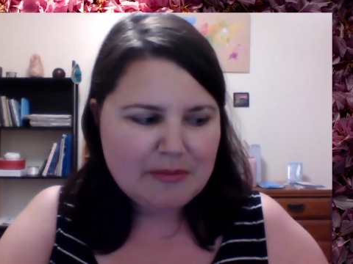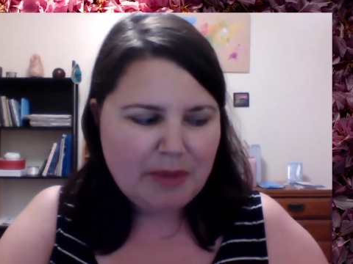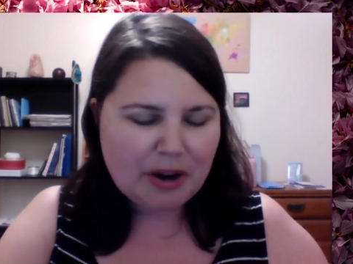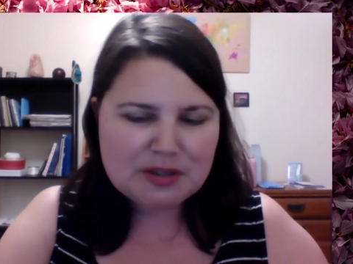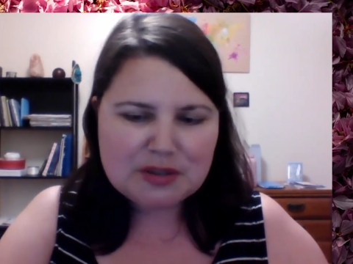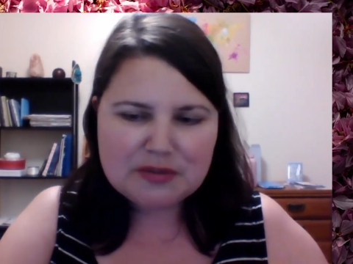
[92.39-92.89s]

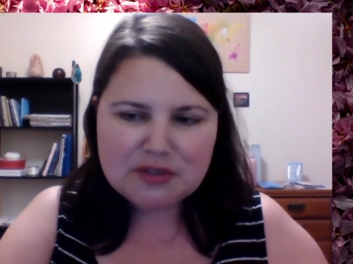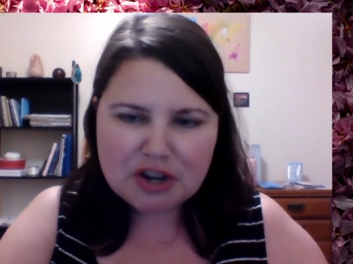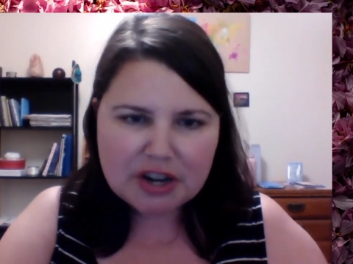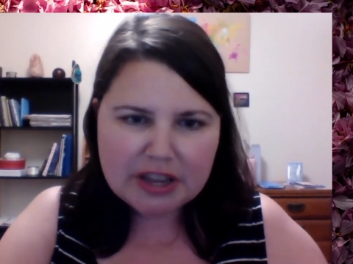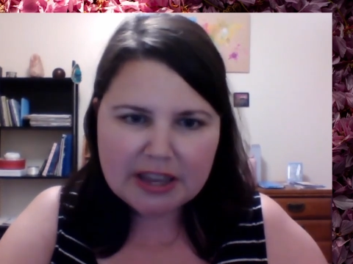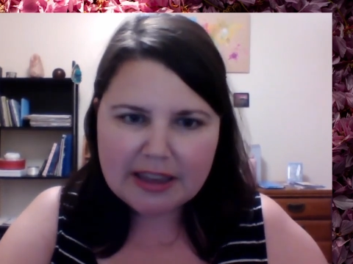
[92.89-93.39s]
parts of
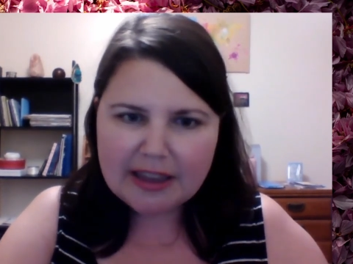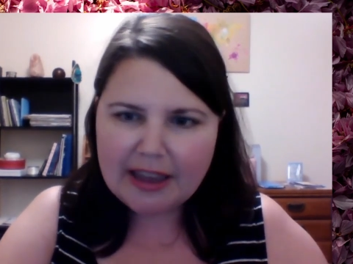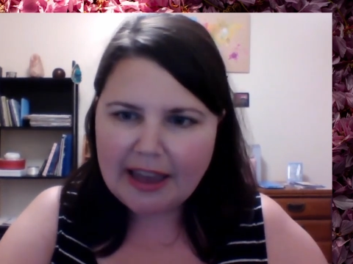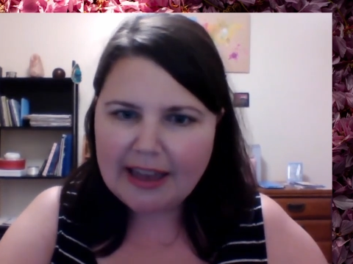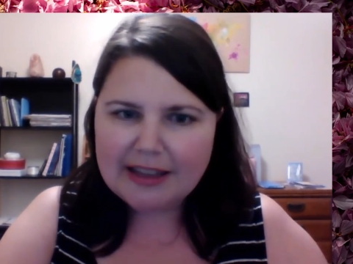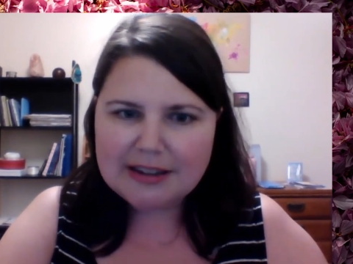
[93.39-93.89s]

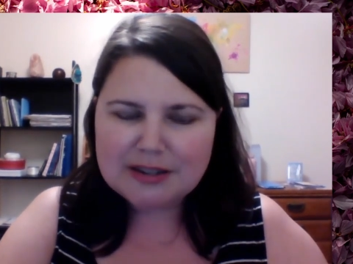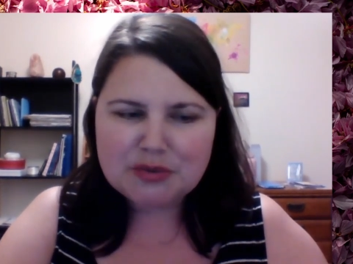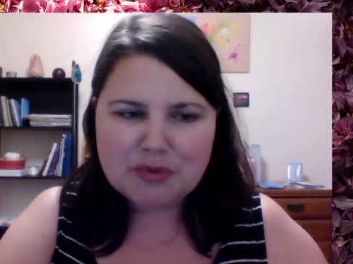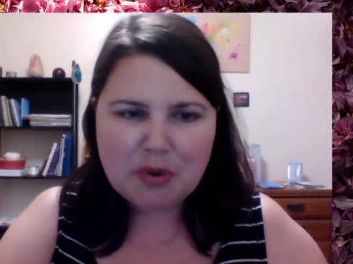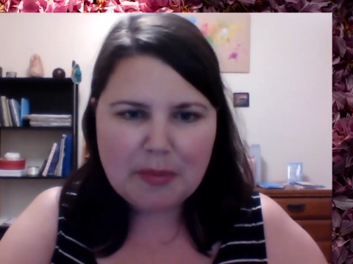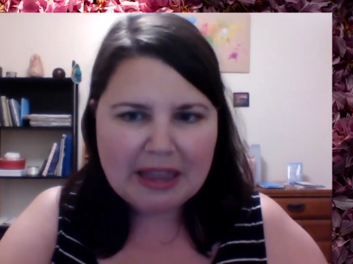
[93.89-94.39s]
Turkey and
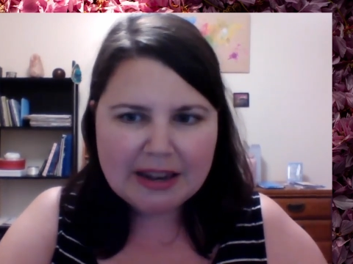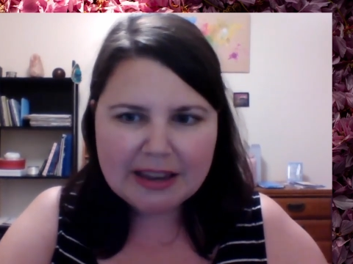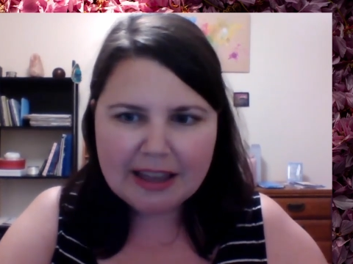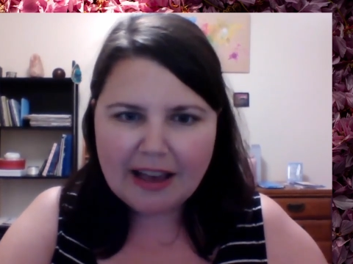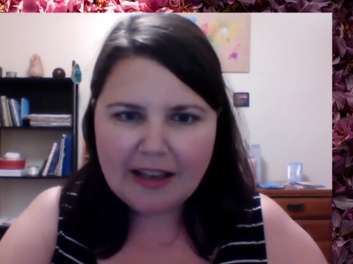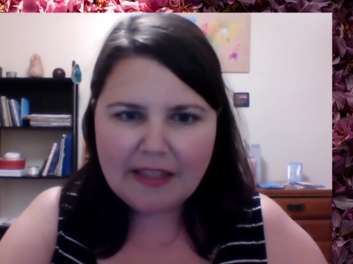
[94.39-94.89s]

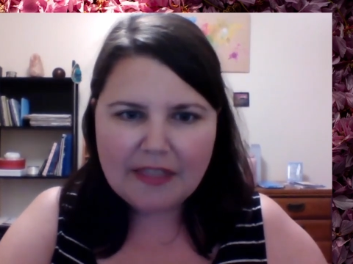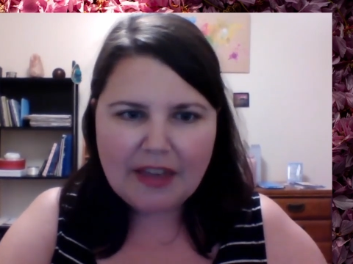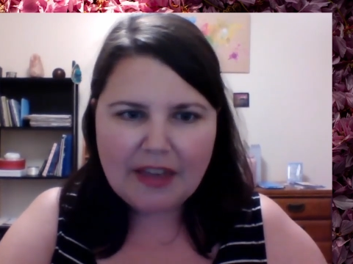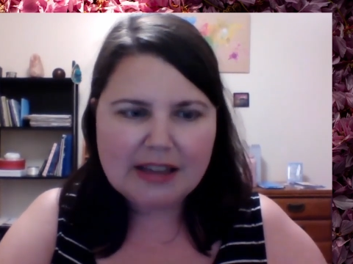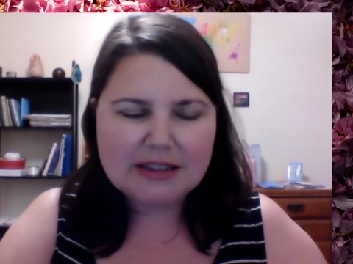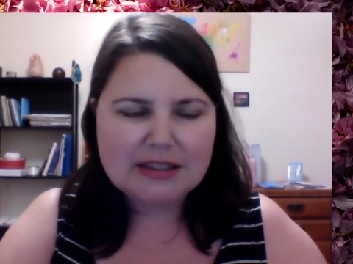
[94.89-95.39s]
Romania
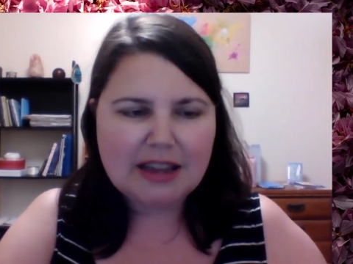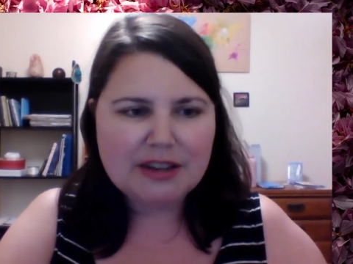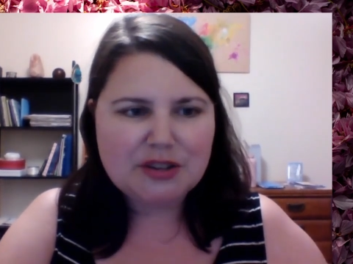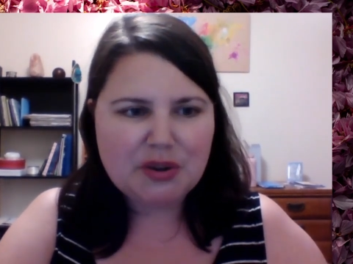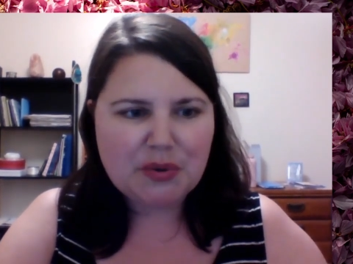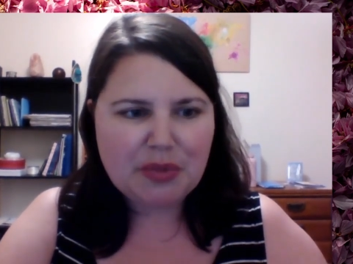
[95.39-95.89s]
that I
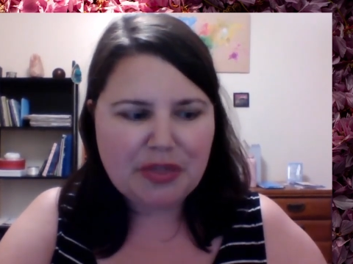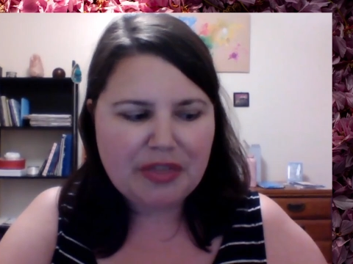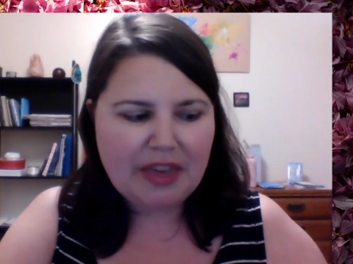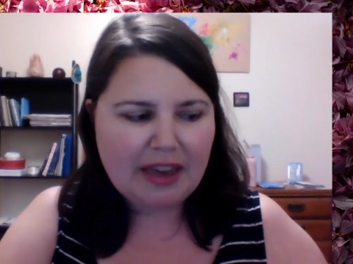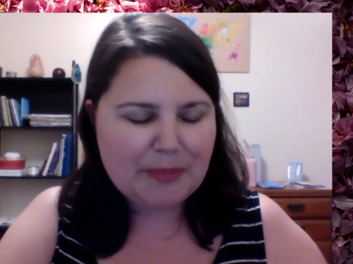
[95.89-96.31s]
don't think